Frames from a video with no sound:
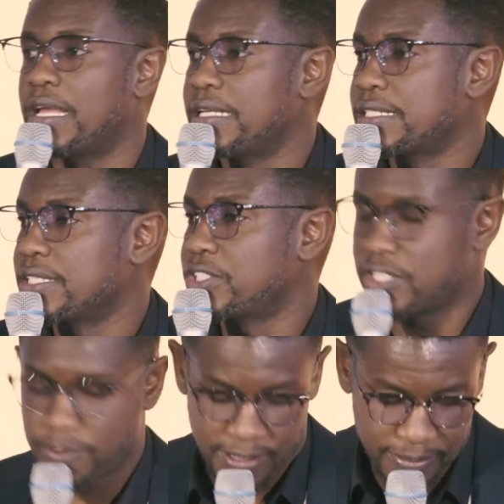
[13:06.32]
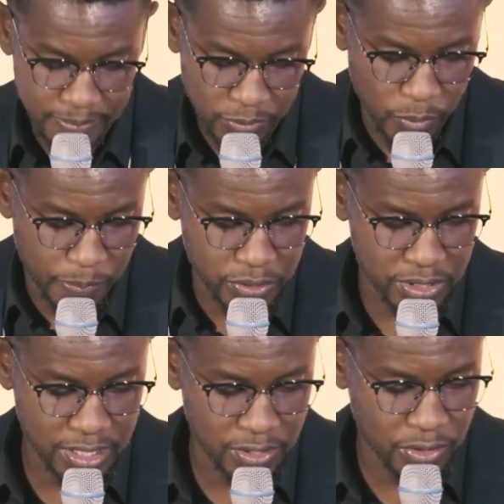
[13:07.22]
ladies and gentlemen, we'll
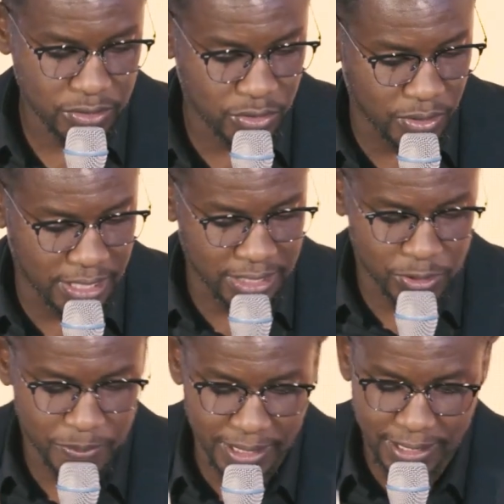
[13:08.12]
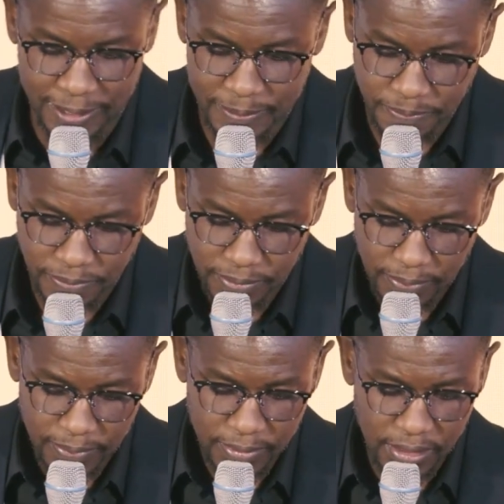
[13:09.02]
proceed on to our next speaker.
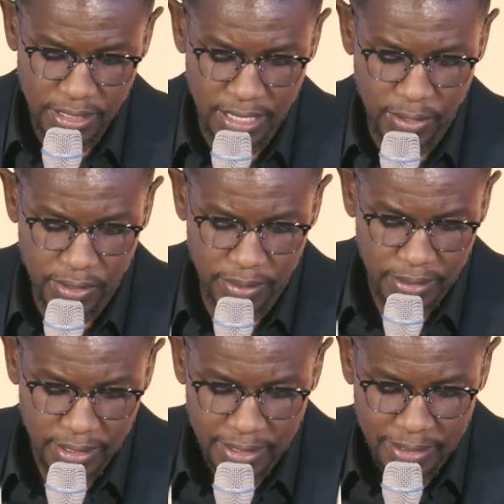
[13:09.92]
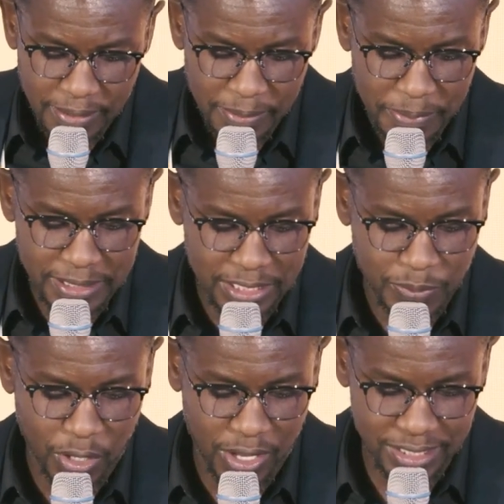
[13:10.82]
Now, please let's
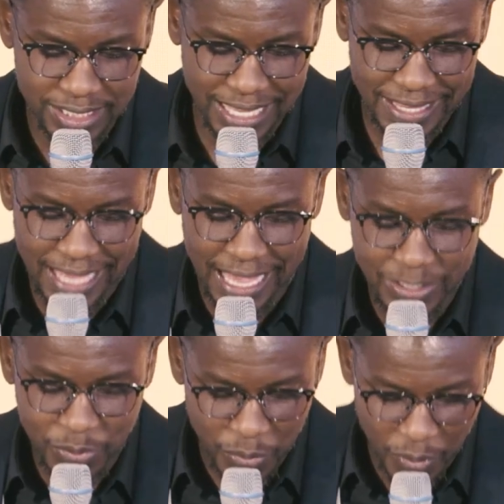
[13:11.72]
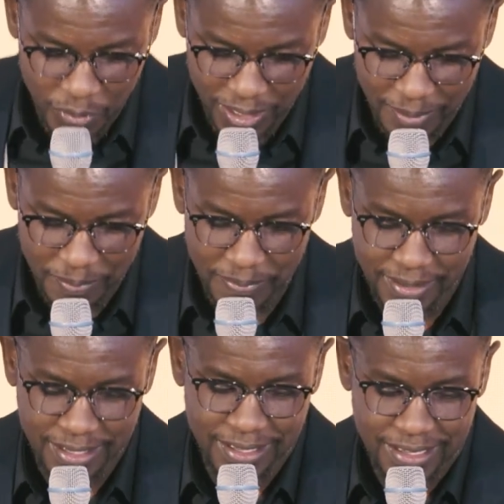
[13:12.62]
put our hands together as we welcome,
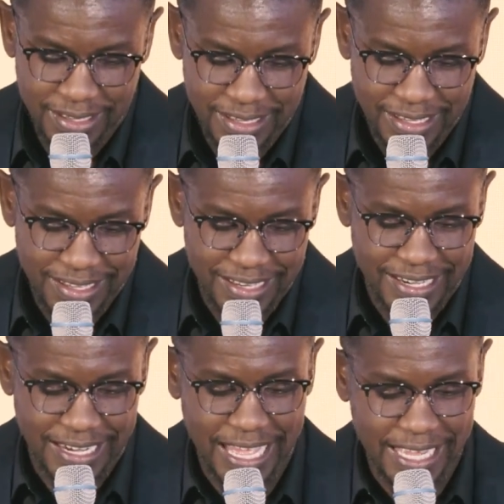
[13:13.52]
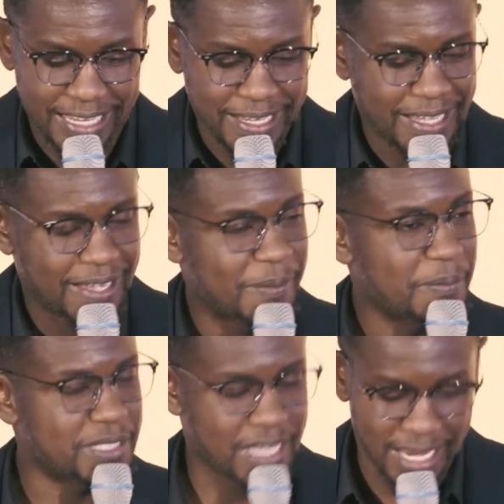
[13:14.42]
like
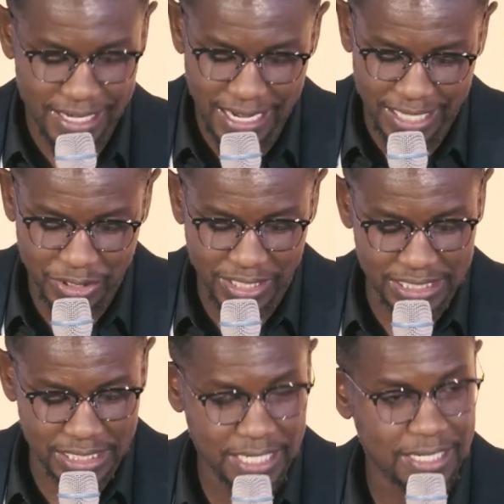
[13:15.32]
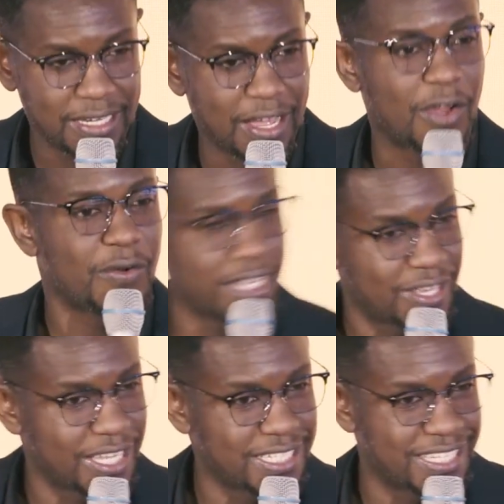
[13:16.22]
Mr. Alan actually said, our
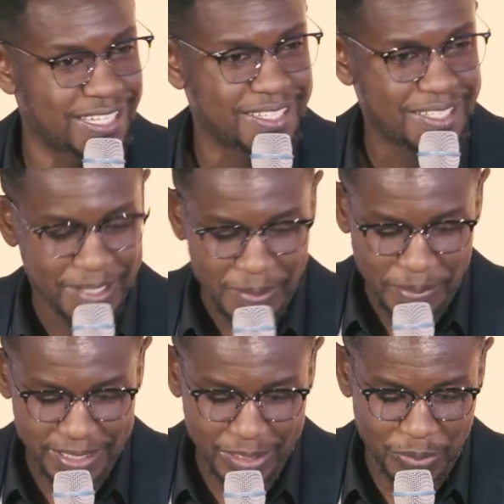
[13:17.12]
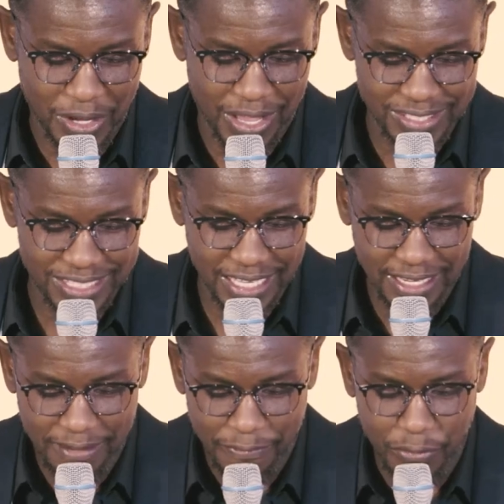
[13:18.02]
regulator. Please let's put our hands
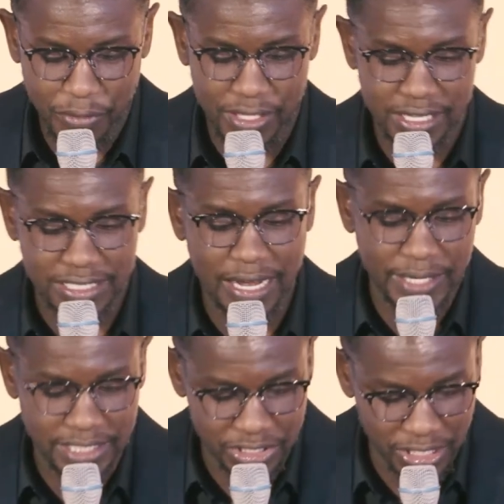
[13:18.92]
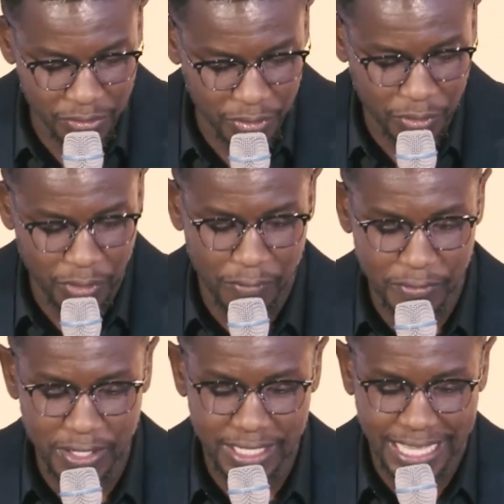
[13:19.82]
together for the Director General of
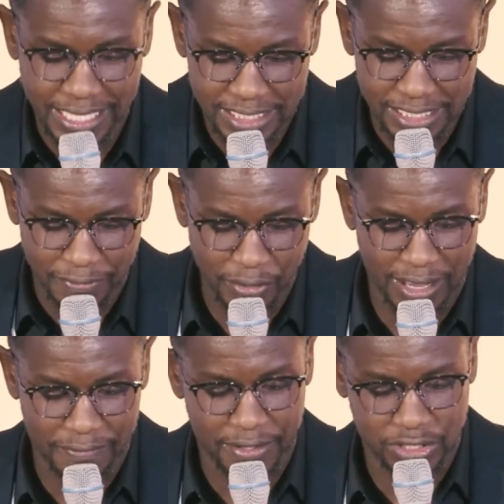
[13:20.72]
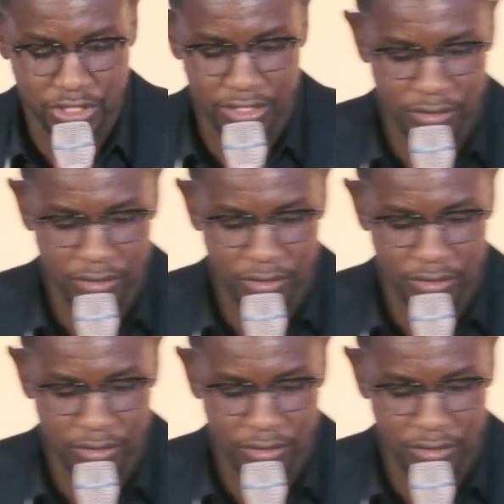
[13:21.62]
the Kenya Civil Aviation